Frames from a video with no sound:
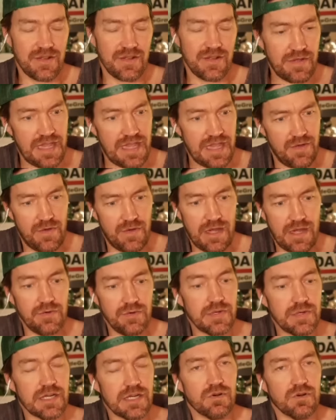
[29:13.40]
we can't. Why are
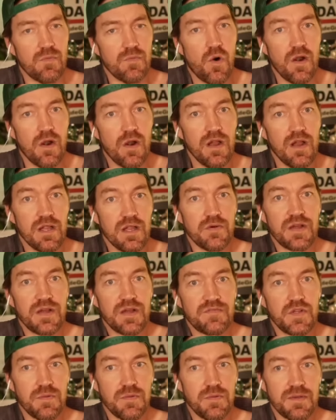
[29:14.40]
we going to grow more? We
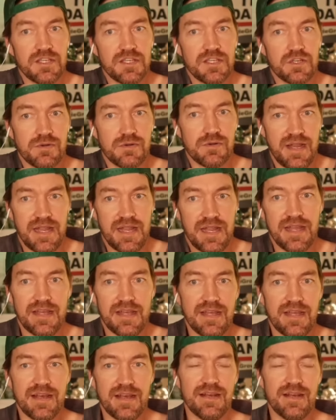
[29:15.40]
have too much already.
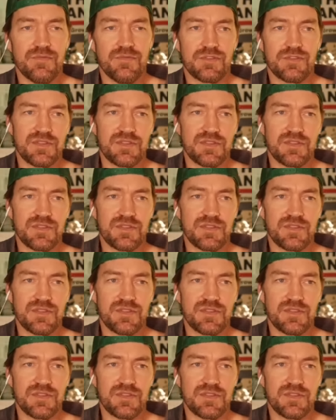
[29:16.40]
Good. Uh, yep. Which is